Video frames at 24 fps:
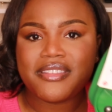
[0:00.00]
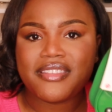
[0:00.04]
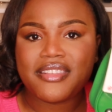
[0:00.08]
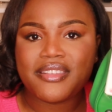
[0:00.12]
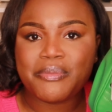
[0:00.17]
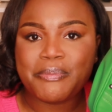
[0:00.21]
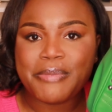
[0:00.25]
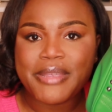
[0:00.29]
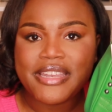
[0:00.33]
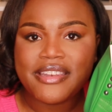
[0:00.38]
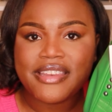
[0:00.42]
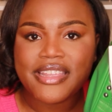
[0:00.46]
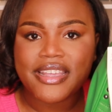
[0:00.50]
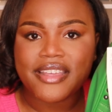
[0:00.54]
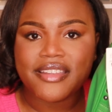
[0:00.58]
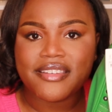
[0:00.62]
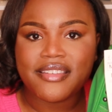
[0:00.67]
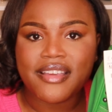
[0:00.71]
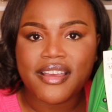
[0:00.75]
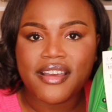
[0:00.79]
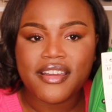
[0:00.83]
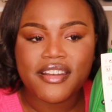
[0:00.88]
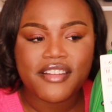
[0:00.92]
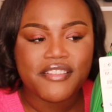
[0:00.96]
spending a
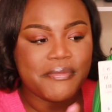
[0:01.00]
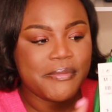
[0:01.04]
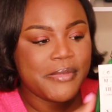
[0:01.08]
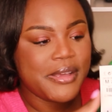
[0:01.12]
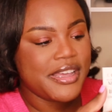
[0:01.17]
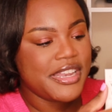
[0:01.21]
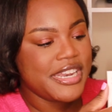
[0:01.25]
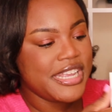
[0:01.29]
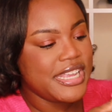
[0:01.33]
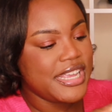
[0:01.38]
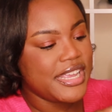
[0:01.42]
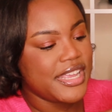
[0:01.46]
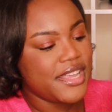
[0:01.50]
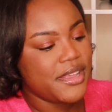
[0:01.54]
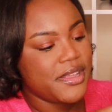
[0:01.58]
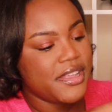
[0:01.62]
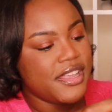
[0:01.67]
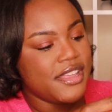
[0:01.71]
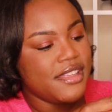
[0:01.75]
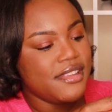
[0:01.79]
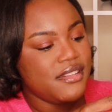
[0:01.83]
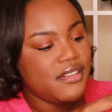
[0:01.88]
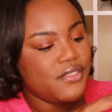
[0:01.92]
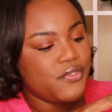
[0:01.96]
ton of money. It
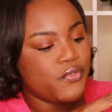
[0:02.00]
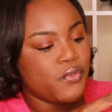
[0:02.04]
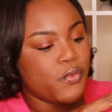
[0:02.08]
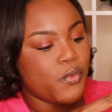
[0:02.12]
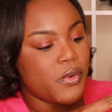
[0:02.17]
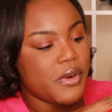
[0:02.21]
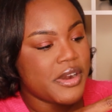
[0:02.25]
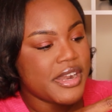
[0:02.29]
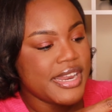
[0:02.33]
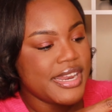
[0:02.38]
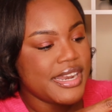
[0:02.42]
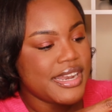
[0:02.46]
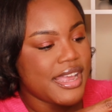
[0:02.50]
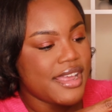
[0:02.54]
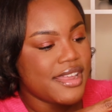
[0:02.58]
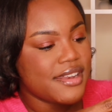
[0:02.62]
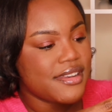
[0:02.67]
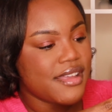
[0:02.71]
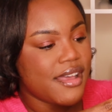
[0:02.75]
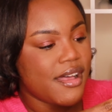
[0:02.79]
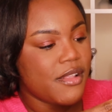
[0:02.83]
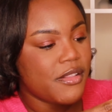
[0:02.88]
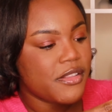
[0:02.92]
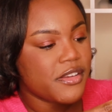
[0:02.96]
is
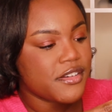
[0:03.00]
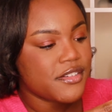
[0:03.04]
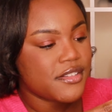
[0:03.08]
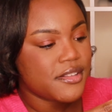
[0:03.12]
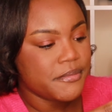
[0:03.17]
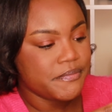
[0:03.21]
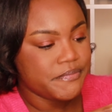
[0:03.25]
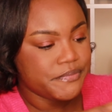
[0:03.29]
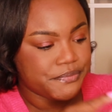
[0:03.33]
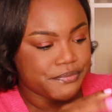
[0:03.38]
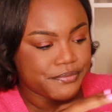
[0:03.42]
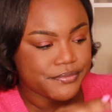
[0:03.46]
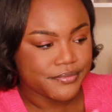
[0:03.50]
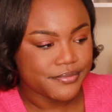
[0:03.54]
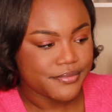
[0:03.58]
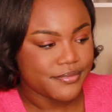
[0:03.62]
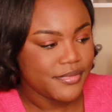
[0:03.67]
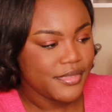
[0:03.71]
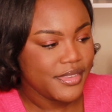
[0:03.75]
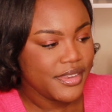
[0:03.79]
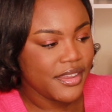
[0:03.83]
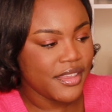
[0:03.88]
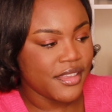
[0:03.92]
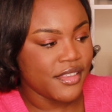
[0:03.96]
$49,
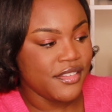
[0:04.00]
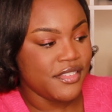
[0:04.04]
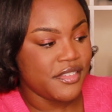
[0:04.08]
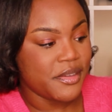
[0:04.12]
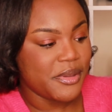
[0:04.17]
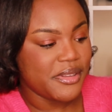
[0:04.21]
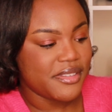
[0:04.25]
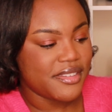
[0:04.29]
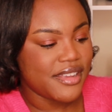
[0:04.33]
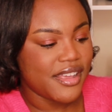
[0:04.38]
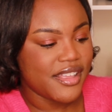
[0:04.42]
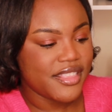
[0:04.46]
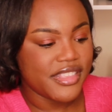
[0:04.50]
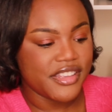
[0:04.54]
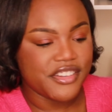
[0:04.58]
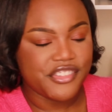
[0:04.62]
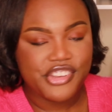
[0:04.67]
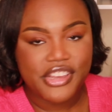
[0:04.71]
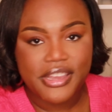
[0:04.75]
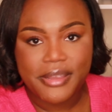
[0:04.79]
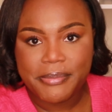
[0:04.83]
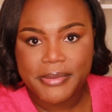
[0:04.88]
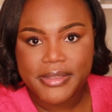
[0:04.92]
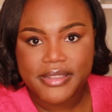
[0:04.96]
so it's not the
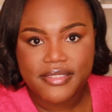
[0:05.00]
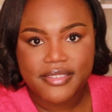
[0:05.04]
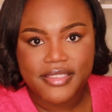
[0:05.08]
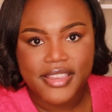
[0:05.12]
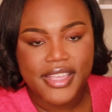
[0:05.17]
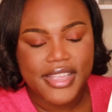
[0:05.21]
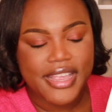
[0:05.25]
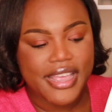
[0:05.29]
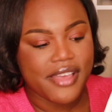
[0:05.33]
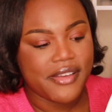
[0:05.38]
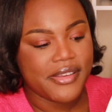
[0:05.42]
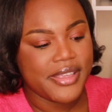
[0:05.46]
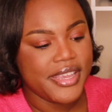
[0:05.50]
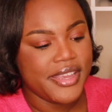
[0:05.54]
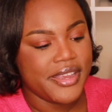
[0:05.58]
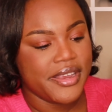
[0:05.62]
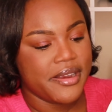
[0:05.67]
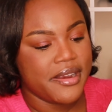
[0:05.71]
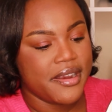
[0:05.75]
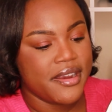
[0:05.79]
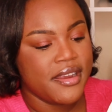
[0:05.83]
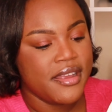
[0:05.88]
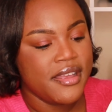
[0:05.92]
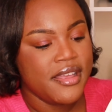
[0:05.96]
cheapest thing out
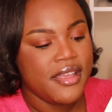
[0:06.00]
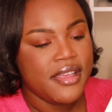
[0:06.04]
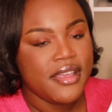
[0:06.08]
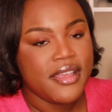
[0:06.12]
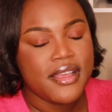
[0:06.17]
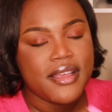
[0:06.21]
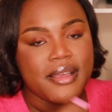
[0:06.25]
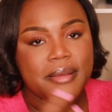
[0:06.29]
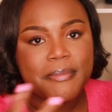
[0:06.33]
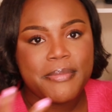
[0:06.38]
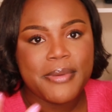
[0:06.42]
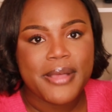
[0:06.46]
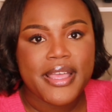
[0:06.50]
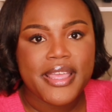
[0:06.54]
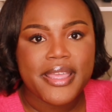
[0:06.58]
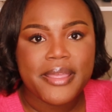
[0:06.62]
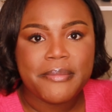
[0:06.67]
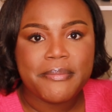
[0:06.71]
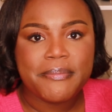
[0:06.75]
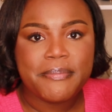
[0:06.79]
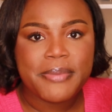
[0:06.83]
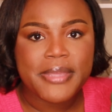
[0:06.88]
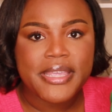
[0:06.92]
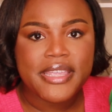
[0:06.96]
here, but
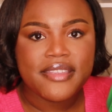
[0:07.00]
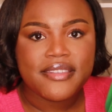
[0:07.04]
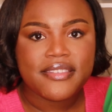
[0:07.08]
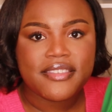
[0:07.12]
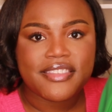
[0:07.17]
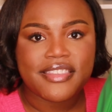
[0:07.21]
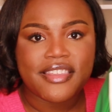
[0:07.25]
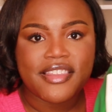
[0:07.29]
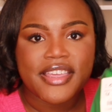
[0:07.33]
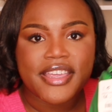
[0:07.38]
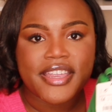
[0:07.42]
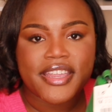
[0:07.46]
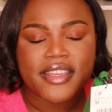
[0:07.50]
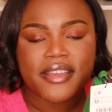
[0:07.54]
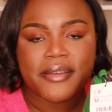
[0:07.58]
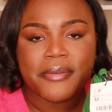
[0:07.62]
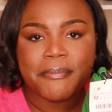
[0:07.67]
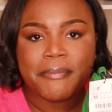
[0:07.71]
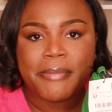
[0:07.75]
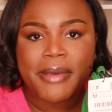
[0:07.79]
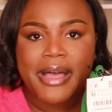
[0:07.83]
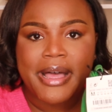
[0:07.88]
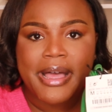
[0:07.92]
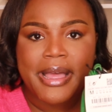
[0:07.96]
it beats like
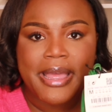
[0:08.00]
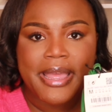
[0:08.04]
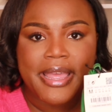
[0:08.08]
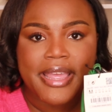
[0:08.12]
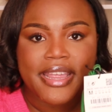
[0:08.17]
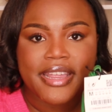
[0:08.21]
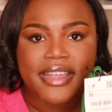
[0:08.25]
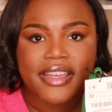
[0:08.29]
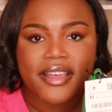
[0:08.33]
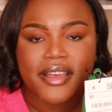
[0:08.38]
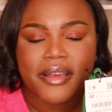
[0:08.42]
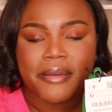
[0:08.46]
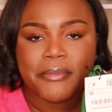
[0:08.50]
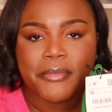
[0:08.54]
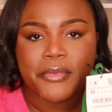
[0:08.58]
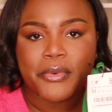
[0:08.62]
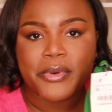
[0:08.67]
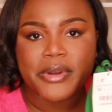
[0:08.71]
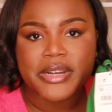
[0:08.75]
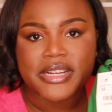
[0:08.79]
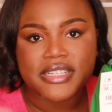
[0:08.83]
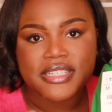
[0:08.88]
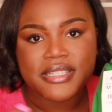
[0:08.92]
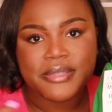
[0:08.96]
buying a
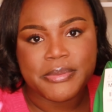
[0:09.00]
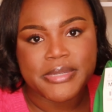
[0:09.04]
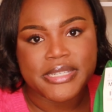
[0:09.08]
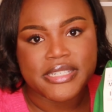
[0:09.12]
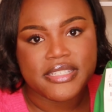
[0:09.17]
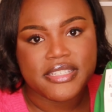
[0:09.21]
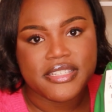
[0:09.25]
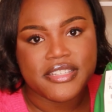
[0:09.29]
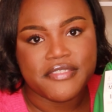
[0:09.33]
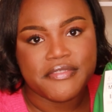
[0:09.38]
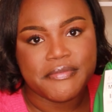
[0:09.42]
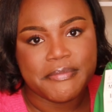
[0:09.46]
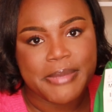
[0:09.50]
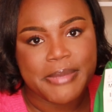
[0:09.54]
more expensive